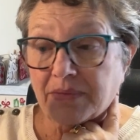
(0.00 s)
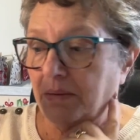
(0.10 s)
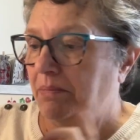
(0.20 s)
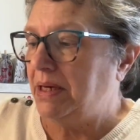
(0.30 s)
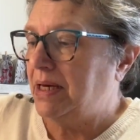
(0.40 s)

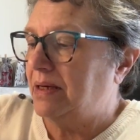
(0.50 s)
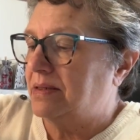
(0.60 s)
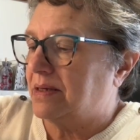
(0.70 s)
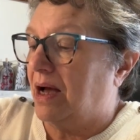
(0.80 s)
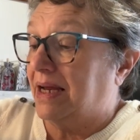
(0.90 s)

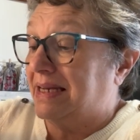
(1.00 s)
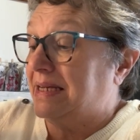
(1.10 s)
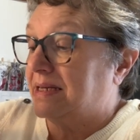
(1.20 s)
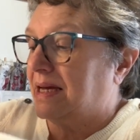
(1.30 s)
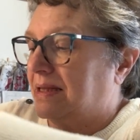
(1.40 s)
Because I
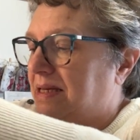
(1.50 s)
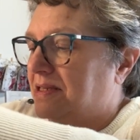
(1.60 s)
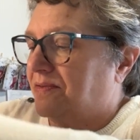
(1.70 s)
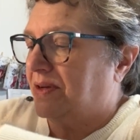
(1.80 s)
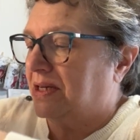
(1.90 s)
need to get
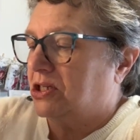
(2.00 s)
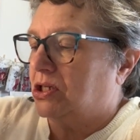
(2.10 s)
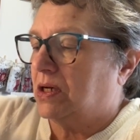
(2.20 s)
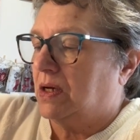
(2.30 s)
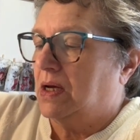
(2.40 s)
these
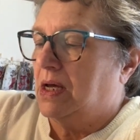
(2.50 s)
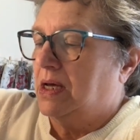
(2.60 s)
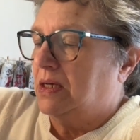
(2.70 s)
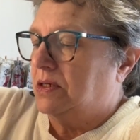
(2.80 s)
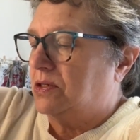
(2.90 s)
finished.
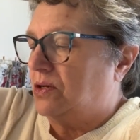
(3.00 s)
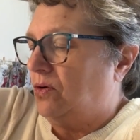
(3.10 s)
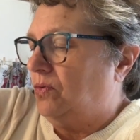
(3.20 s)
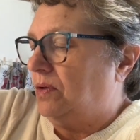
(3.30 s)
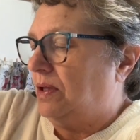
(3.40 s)

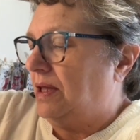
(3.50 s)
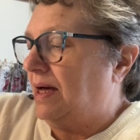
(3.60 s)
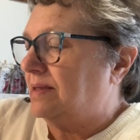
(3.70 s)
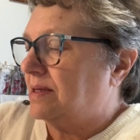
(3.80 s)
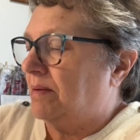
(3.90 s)
So
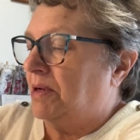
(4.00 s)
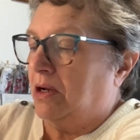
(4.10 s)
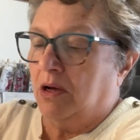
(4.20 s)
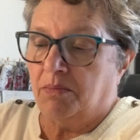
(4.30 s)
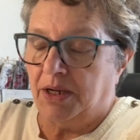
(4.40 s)
that's coming
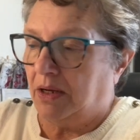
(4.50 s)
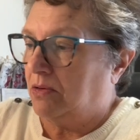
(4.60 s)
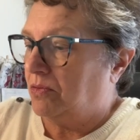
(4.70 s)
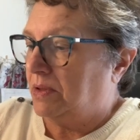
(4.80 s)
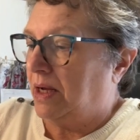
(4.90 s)
along, but
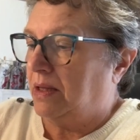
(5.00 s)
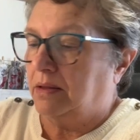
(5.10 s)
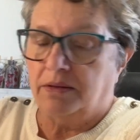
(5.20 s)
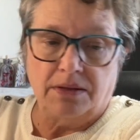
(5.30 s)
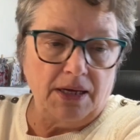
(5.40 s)
I'll
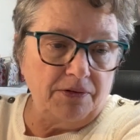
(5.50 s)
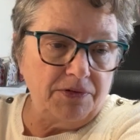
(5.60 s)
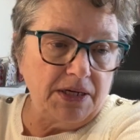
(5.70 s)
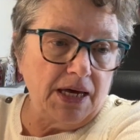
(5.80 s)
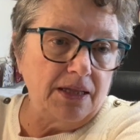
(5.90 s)
have
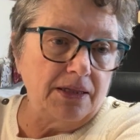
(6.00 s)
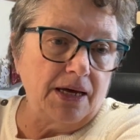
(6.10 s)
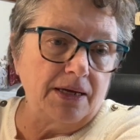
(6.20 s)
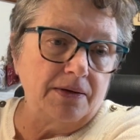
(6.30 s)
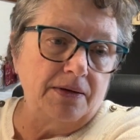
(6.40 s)
to get
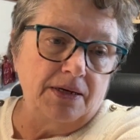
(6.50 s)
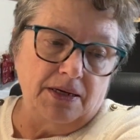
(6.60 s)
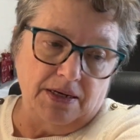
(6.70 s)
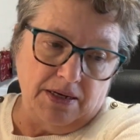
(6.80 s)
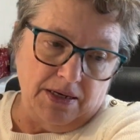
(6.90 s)
that
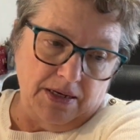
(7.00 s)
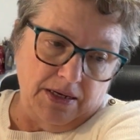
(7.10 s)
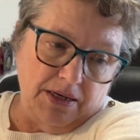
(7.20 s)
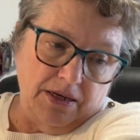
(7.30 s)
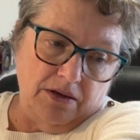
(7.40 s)

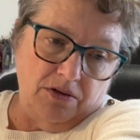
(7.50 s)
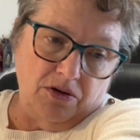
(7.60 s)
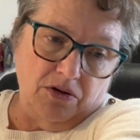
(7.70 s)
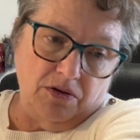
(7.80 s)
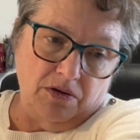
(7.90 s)

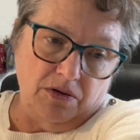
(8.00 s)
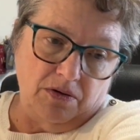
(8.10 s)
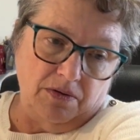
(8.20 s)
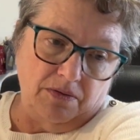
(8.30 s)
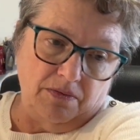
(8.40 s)
other.
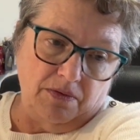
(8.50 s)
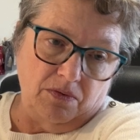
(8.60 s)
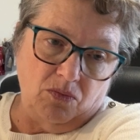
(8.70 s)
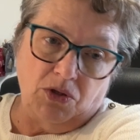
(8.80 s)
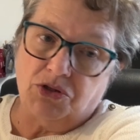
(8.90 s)

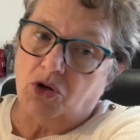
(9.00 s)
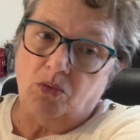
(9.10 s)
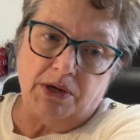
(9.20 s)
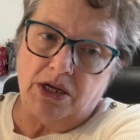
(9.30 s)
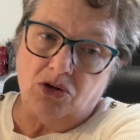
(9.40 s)
Well,
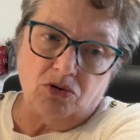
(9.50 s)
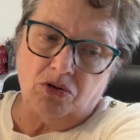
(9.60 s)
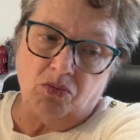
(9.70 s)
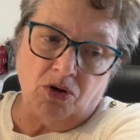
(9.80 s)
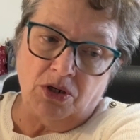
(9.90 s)
Toby, you're
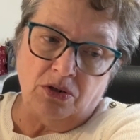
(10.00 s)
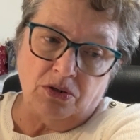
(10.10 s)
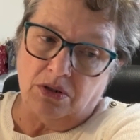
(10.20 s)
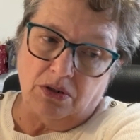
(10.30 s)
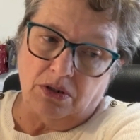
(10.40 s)
the one,
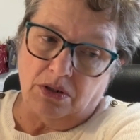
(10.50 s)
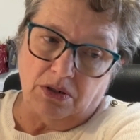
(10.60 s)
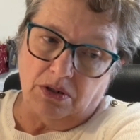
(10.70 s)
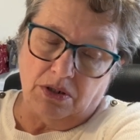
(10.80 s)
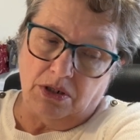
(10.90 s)

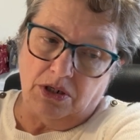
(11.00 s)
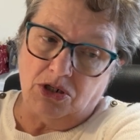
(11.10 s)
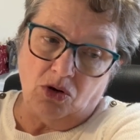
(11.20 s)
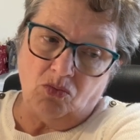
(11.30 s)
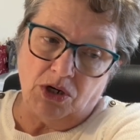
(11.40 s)
you
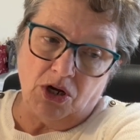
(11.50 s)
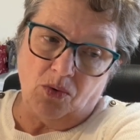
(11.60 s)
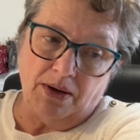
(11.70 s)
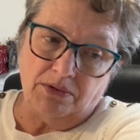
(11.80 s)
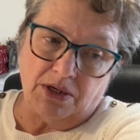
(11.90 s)
don't want to go
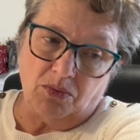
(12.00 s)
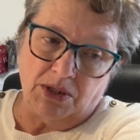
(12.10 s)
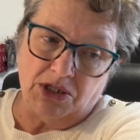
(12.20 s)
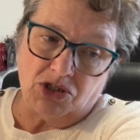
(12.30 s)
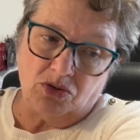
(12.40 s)
out there
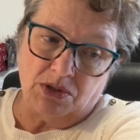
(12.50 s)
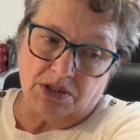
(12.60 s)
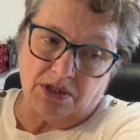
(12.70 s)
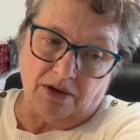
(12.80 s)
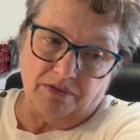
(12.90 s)
when he's doing
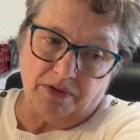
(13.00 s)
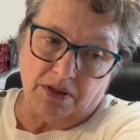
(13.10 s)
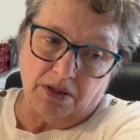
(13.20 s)
stuff.